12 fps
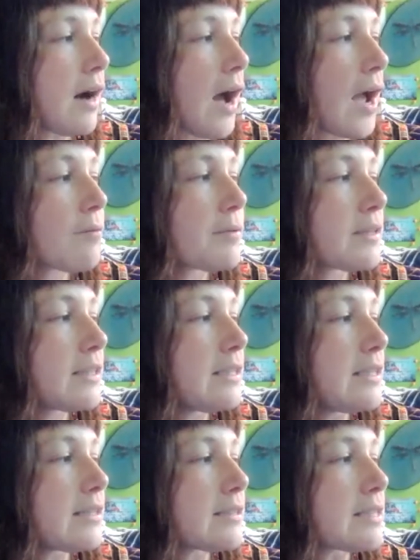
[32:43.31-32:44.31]
I really
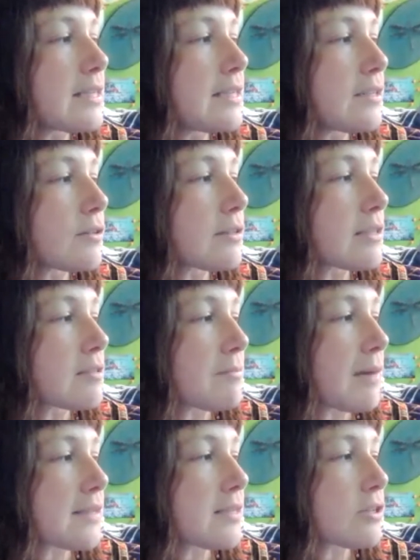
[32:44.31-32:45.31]
needed to hear this
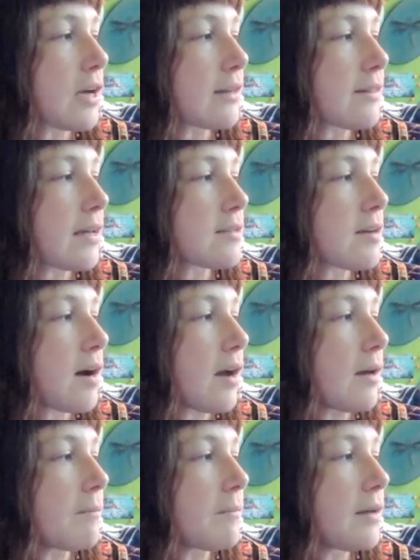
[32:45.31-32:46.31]
message at that
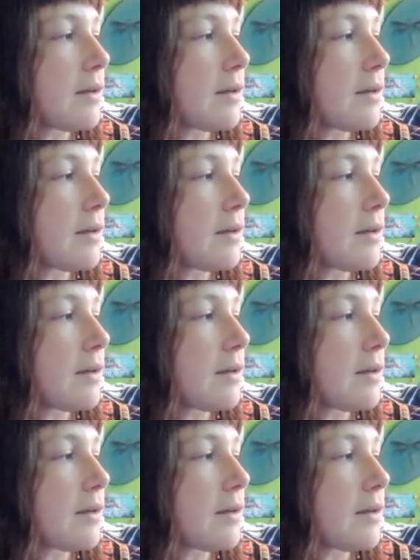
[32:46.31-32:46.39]
time.